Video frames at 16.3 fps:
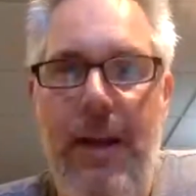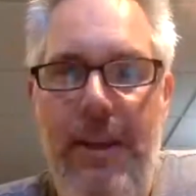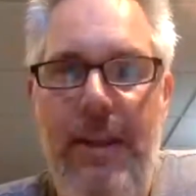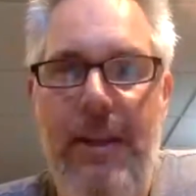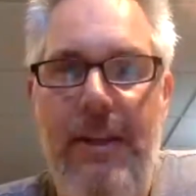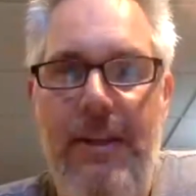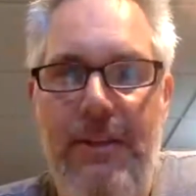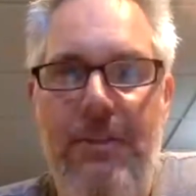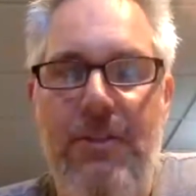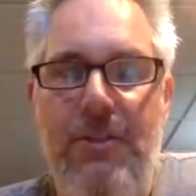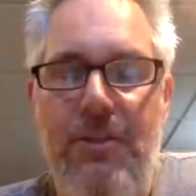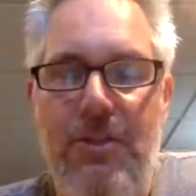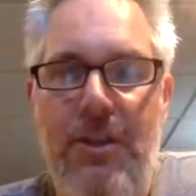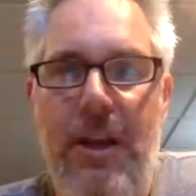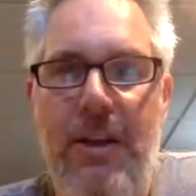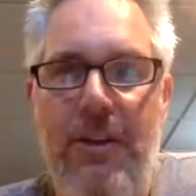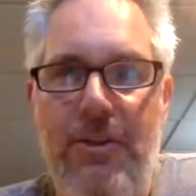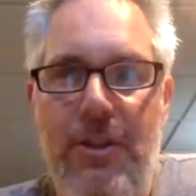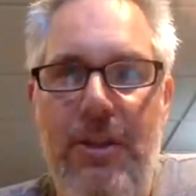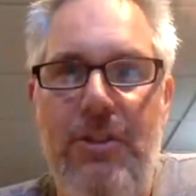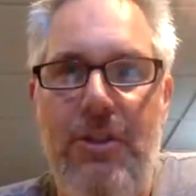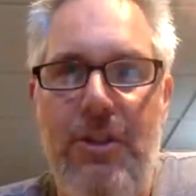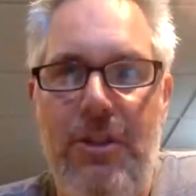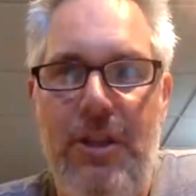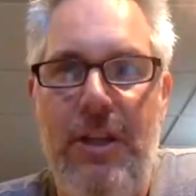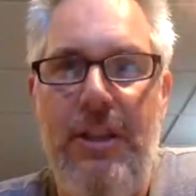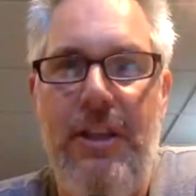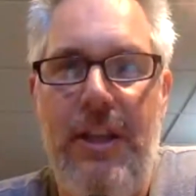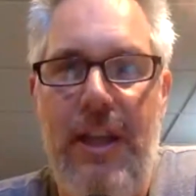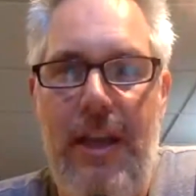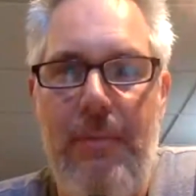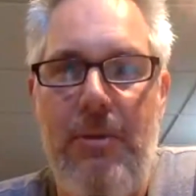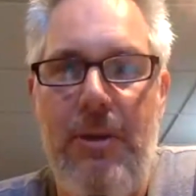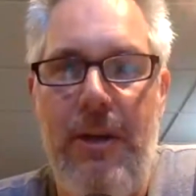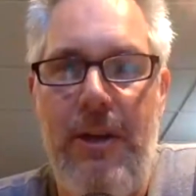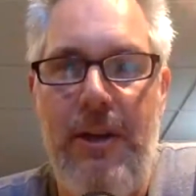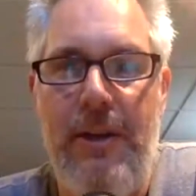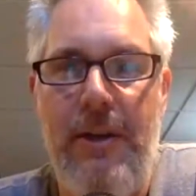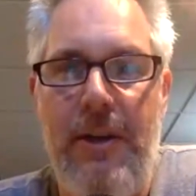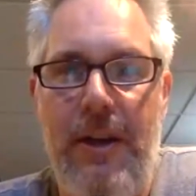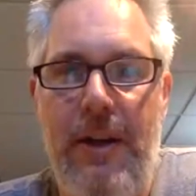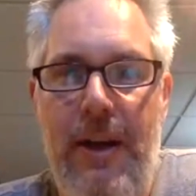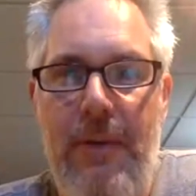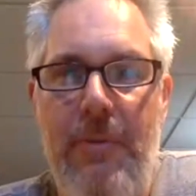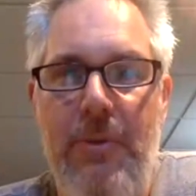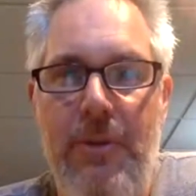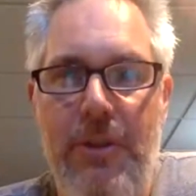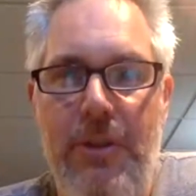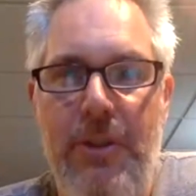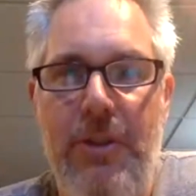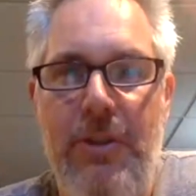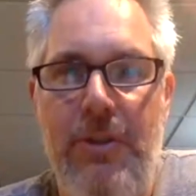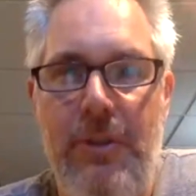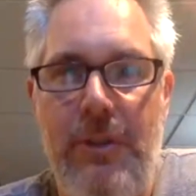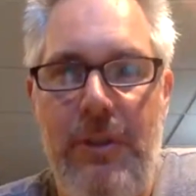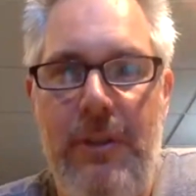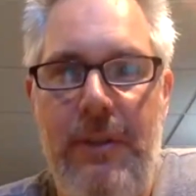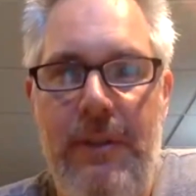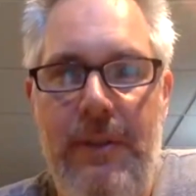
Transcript: I think San Jose is going to take the game tonight. I really do.